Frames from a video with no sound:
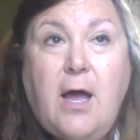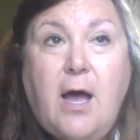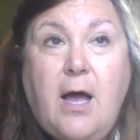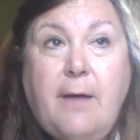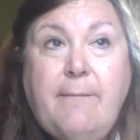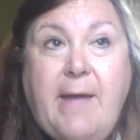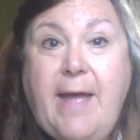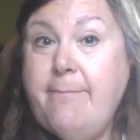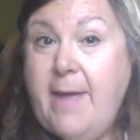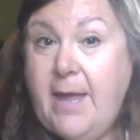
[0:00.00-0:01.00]

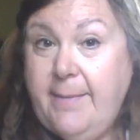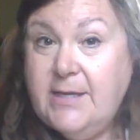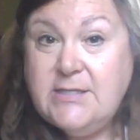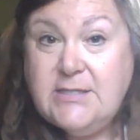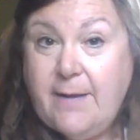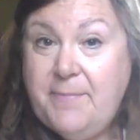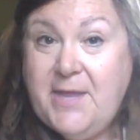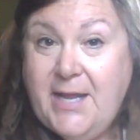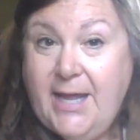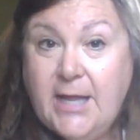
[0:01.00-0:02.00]
And maybe
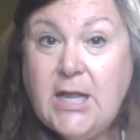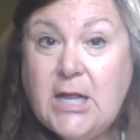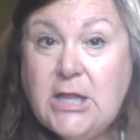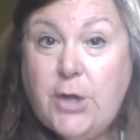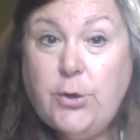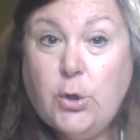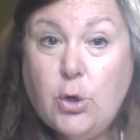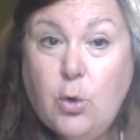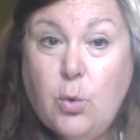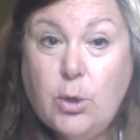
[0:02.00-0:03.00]
something in another
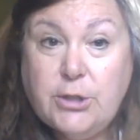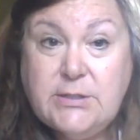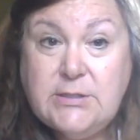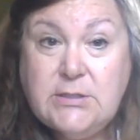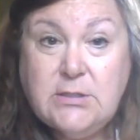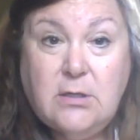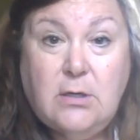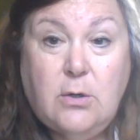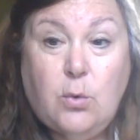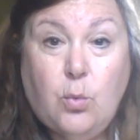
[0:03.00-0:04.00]
court's
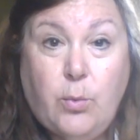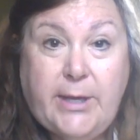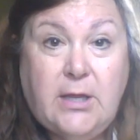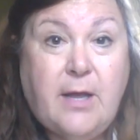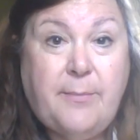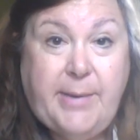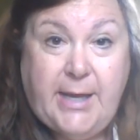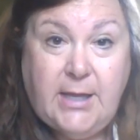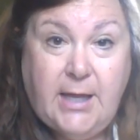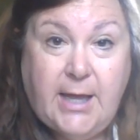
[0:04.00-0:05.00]
written
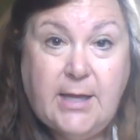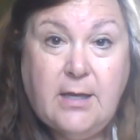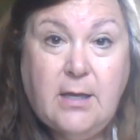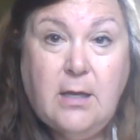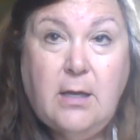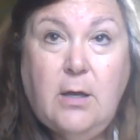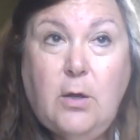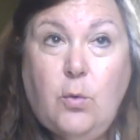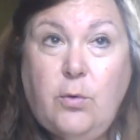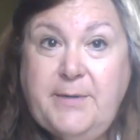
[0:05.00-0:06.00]
opinion
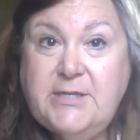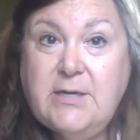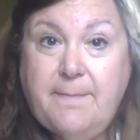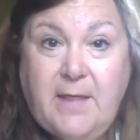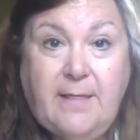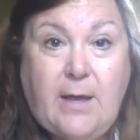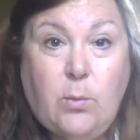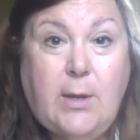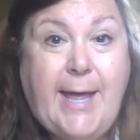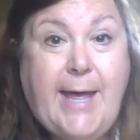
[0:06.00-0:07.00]
will be something that
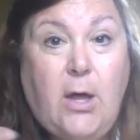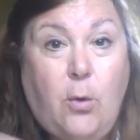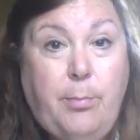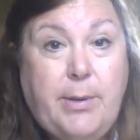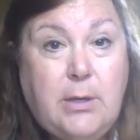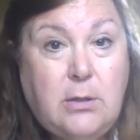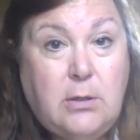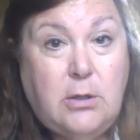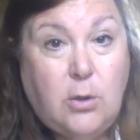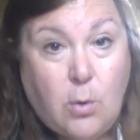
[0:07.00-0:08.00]
will help
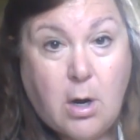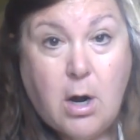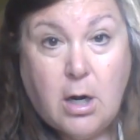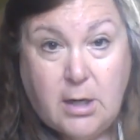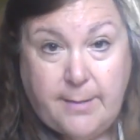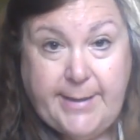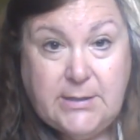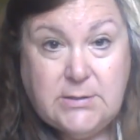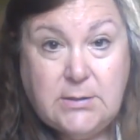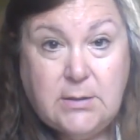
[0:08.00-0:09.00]
your argument.